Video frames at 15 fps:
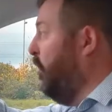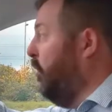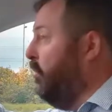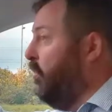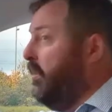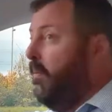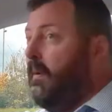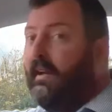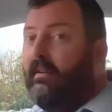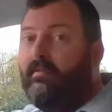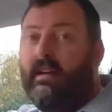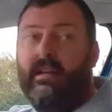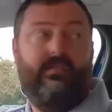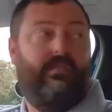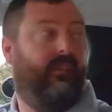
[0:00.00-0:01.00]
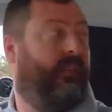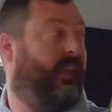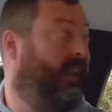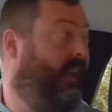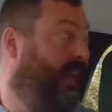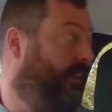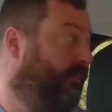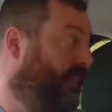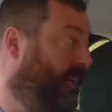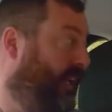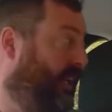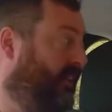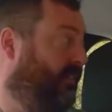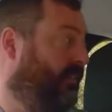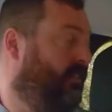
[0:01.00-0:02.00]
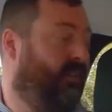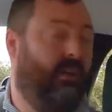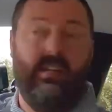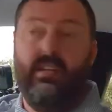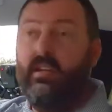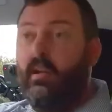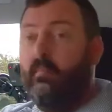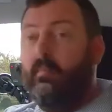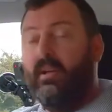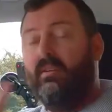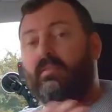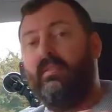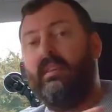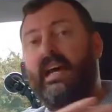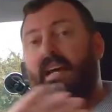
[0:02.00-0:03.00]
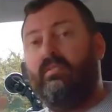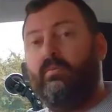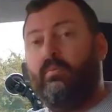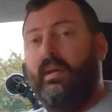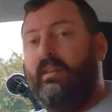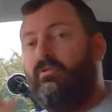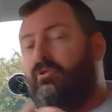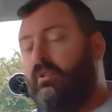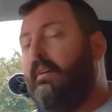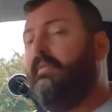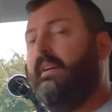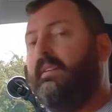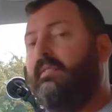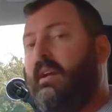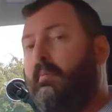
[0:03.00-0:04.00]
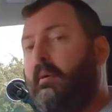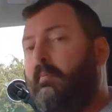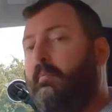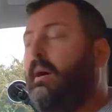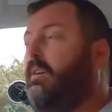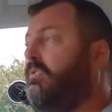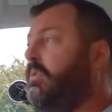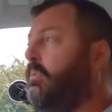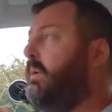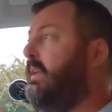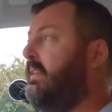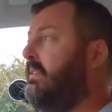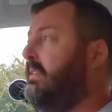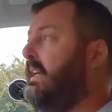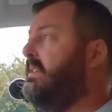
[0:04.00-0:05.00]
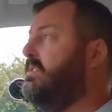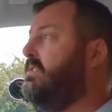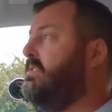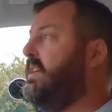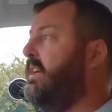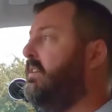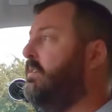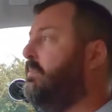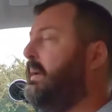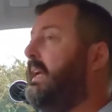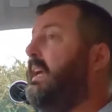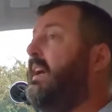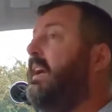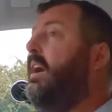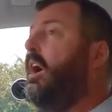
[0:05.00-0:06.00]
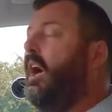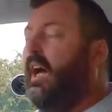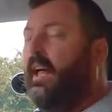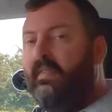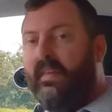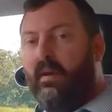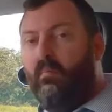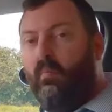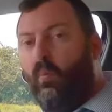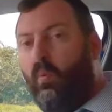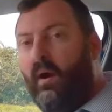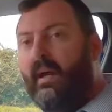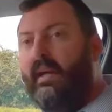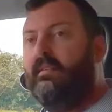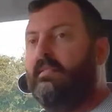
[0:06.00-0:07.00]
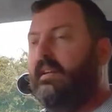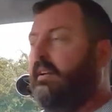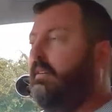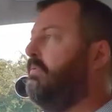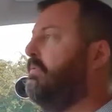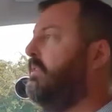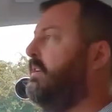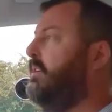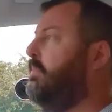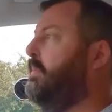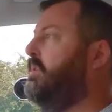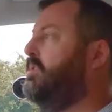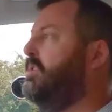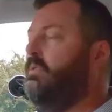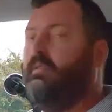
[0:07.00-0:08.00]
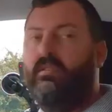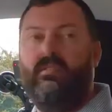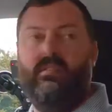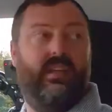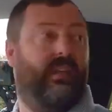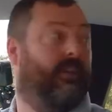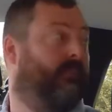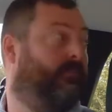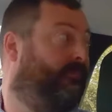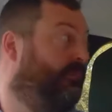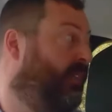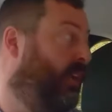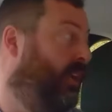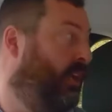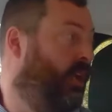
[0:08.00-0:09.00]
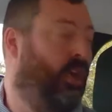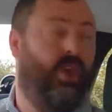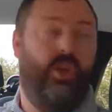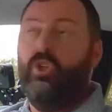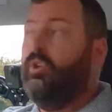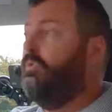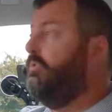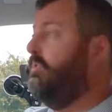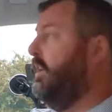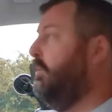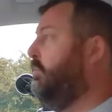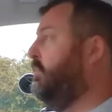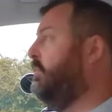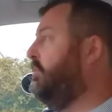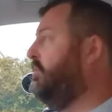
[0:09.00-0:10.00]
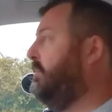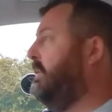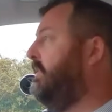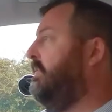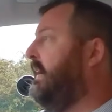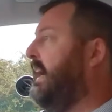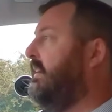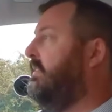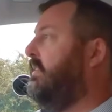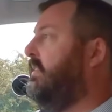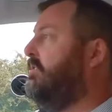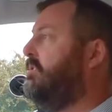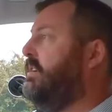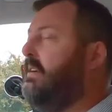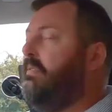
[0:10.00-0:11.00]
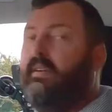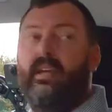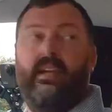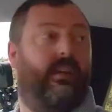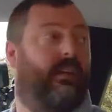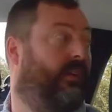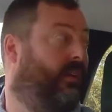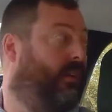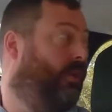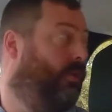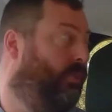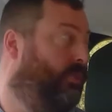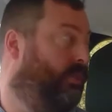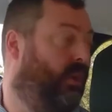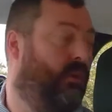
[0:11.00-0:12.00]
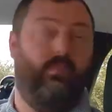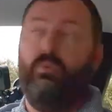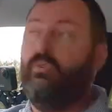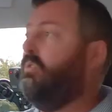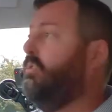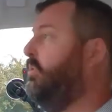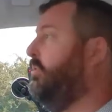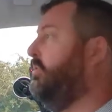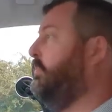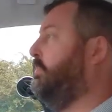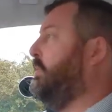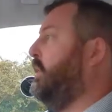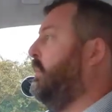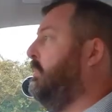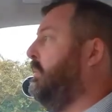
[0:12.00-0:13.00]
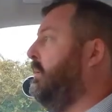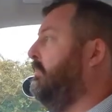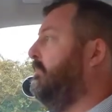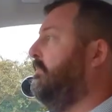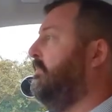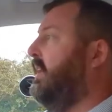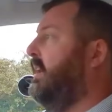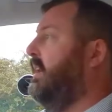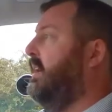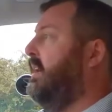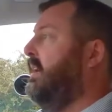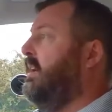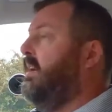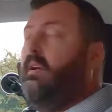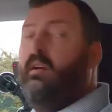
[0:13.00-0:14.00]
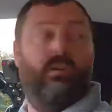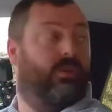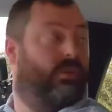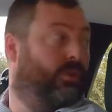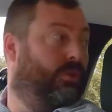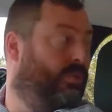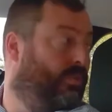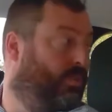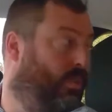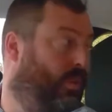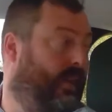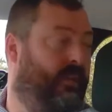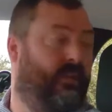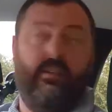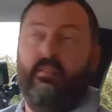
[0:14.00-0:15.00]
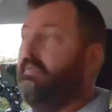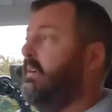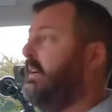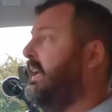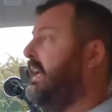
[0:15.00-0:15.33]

all the way round to the left hand side, because that's where the traffic's coming past and where the danger's going to be, and then waiting for an opportunity. You don't want to affect the traffic, you don't want to cause a problem. Waiting for a